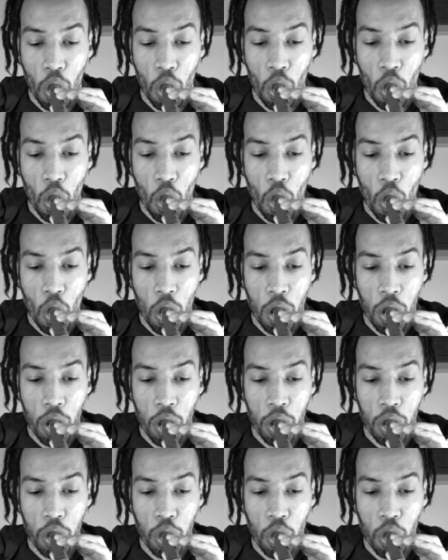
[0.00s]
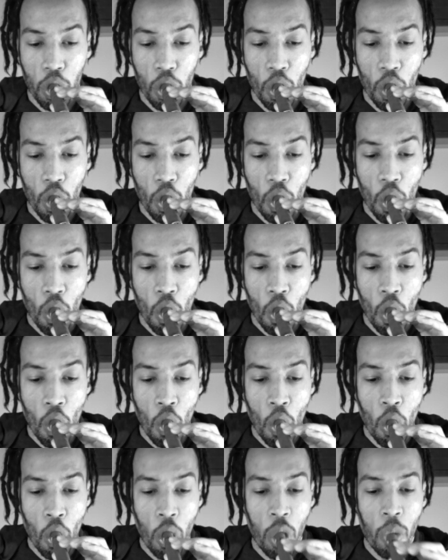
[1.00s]

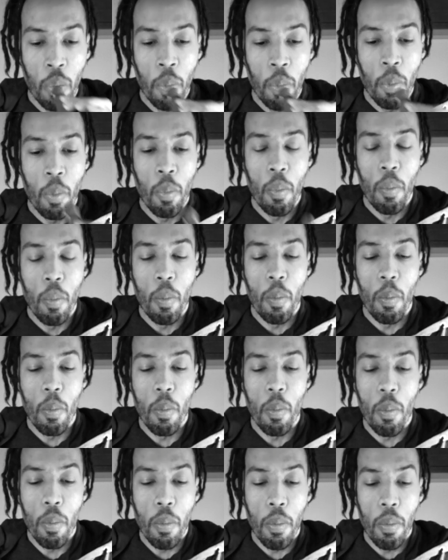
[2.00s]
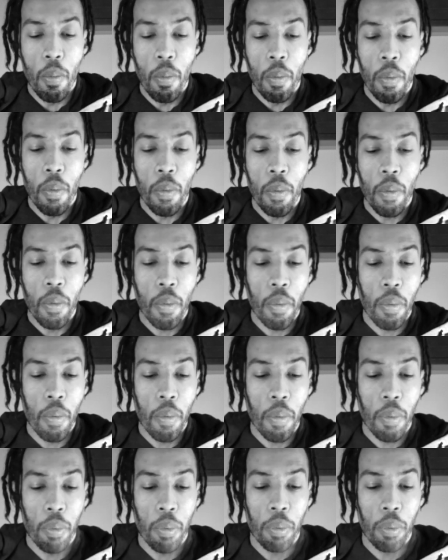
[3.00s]
Nothing is said.